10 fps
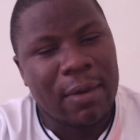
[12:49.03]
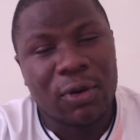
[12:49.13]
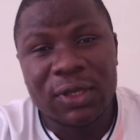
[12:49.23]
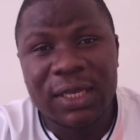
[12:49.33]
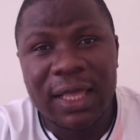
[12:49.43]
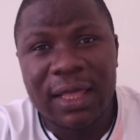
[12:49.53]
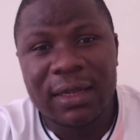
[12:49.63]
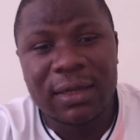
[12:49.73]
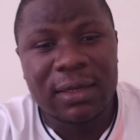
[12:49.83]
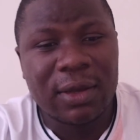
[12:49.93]
I'm not saying
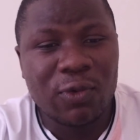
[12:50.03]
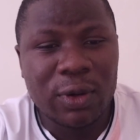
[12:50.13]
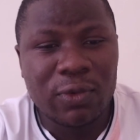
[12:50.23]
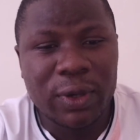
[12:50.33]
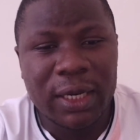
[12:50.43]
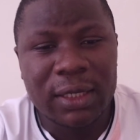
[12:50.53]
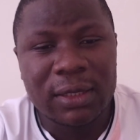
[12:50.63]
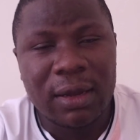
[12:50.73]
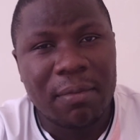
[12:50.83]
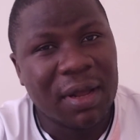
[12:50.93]
that they will win it,
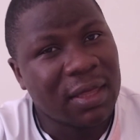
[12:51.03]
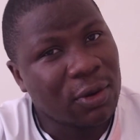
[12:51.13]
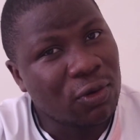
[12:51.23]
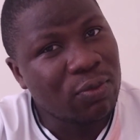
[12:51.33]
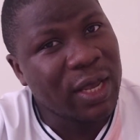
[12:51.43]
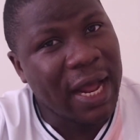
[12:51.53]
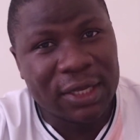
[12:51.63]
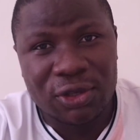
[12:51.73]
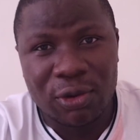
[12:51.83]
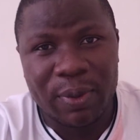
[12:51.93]
but they could be
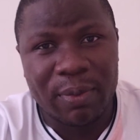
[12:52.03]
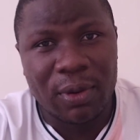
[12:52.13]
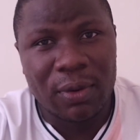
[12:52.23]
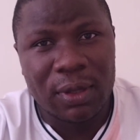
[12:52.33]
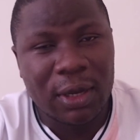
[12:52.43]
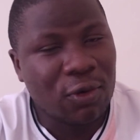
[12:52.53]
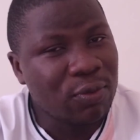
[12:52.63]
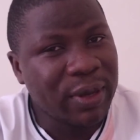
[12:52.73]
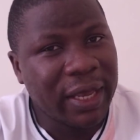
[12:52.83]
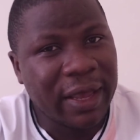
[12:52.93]
unstoppable. They
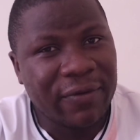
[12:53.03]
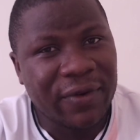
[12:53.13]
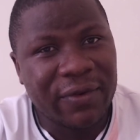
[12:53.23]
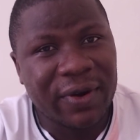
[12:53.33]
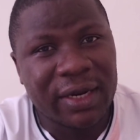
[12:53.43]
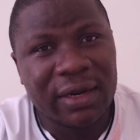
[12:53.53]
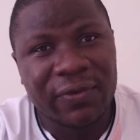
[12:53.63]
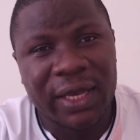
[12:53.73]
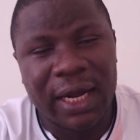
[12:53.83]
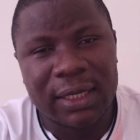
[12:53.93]
could be a very, very
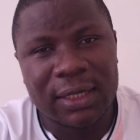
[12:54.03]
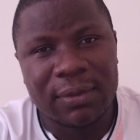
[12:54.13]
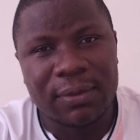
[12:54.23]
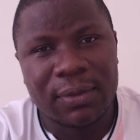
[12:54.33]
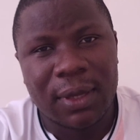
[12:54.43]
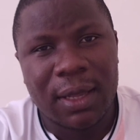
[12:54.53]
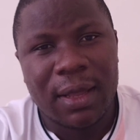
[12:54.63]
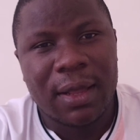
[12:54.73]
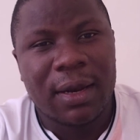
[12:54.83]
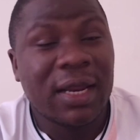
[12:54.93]
difficult team.
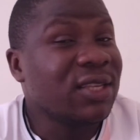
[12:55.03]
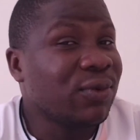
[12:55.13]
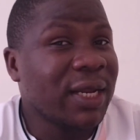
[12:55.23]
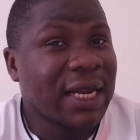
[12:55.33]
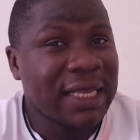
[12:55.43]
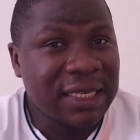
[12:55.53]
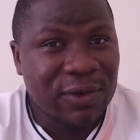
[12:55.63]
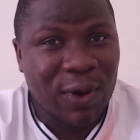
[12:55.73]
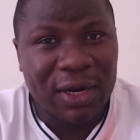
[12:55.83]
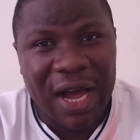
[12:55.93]
Let's wait and see
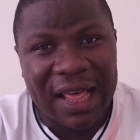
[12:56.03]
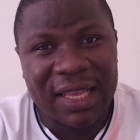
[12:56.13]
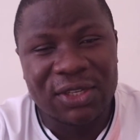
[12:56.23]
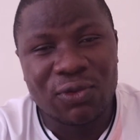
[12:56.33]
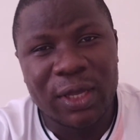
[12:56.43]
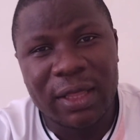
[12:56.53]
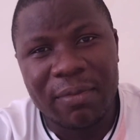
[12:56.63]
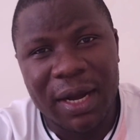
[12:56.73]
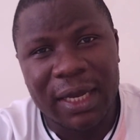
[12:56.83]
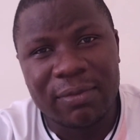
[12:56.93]
what others do in the
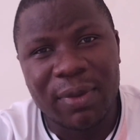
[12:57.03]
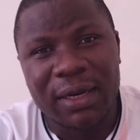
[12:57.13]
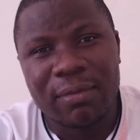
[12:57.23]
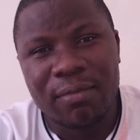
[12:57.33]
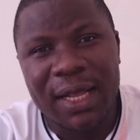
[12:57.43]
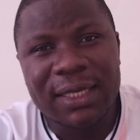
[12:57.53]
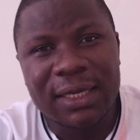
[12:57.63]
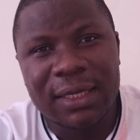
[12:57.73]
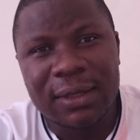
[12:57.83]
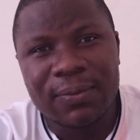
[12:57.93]
market. But Man
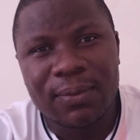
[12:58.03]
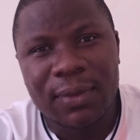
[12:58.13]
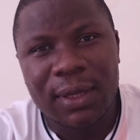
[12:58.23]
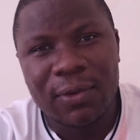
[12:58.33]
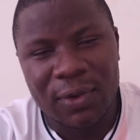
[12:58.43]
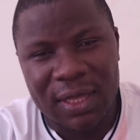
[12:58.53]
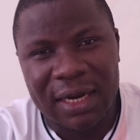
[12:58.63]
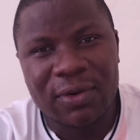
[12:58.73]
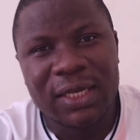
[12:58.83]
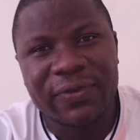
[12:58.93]
City, with
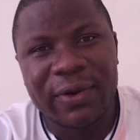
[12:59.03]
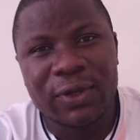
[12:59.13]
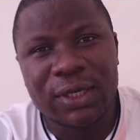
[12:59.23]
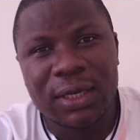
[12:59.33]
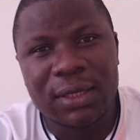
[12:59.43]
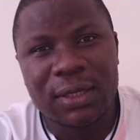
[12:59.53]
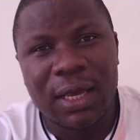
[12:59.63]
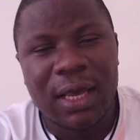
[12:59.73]
that transfer wish list,